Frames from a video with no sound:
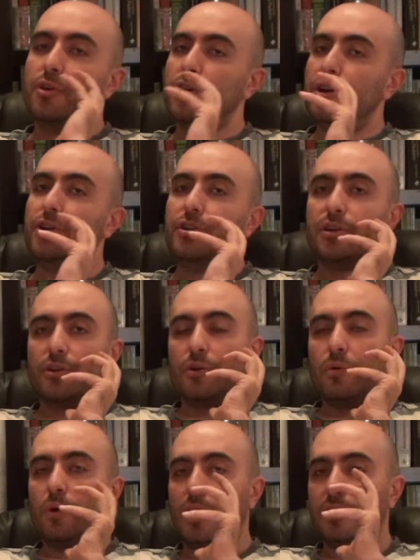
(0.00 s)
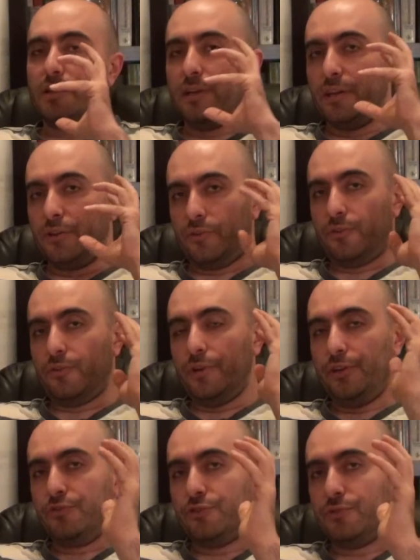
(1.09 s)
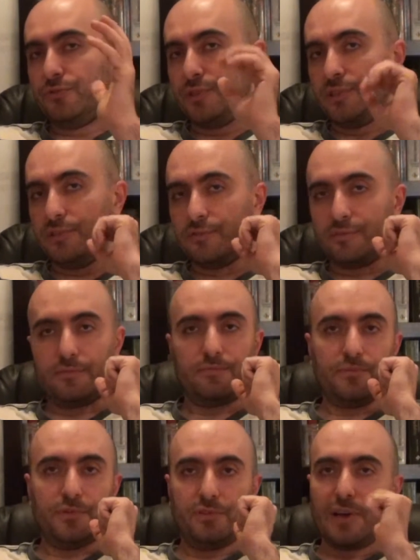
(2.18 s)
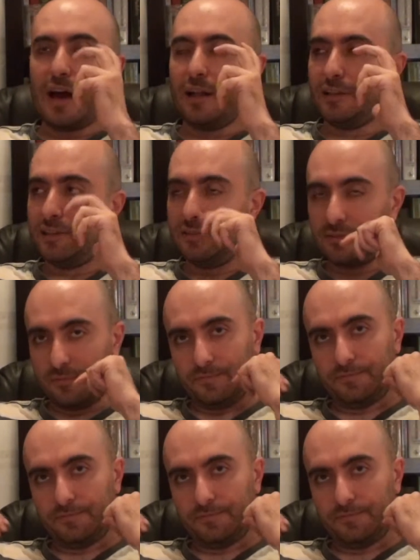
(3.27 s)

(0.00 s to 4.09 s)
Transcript: good quality green juices, salads,